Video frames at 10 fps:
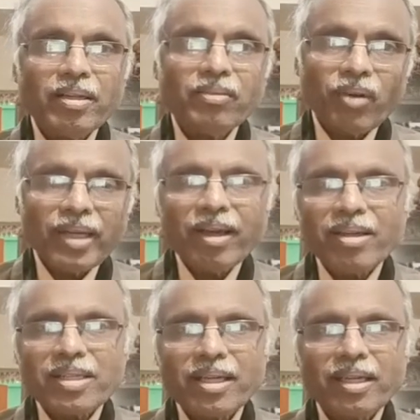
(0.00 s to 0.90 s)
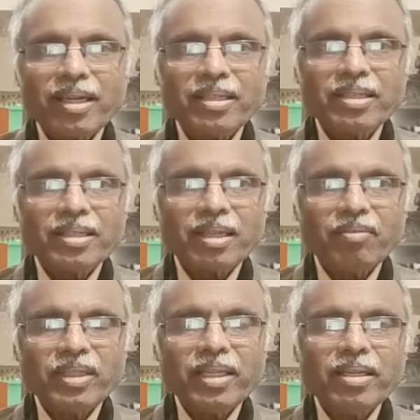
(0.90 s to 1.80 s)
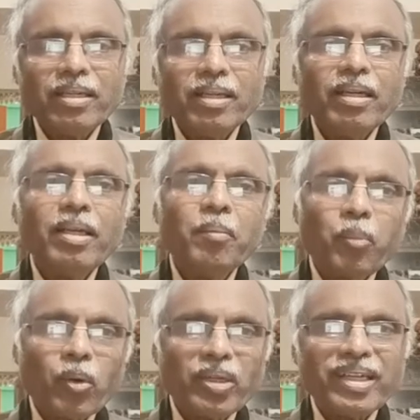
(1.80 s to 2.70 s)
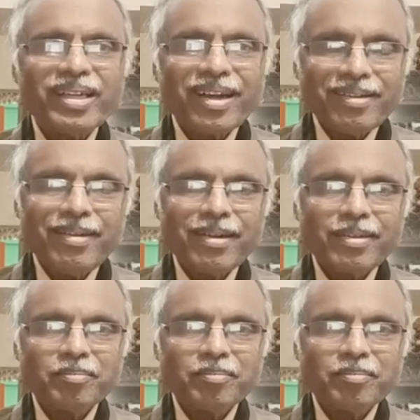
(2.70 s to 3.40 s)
financial condition of the importing country.